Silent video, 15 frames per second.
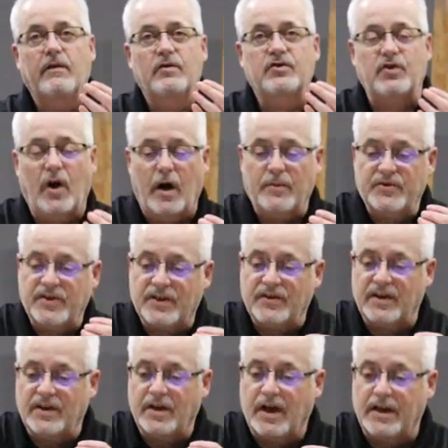Psalm
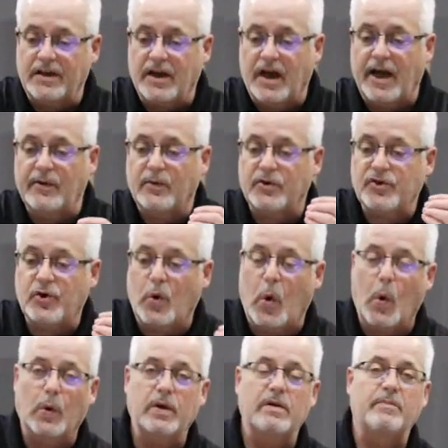69:9 was
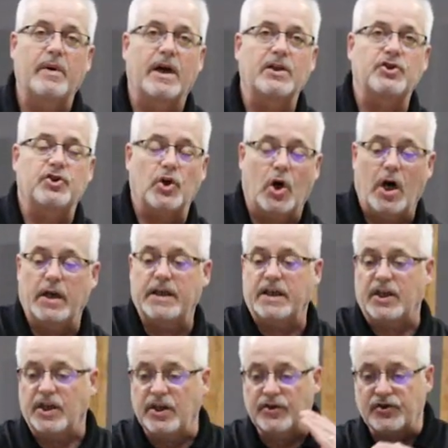quoted by John
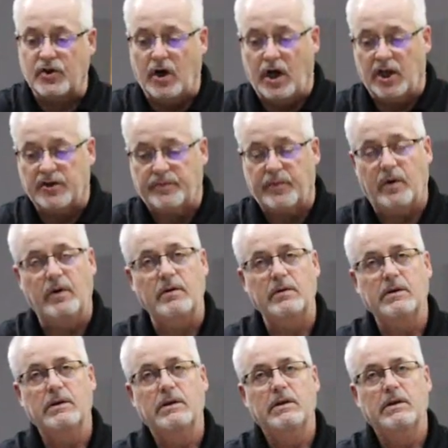in his gospel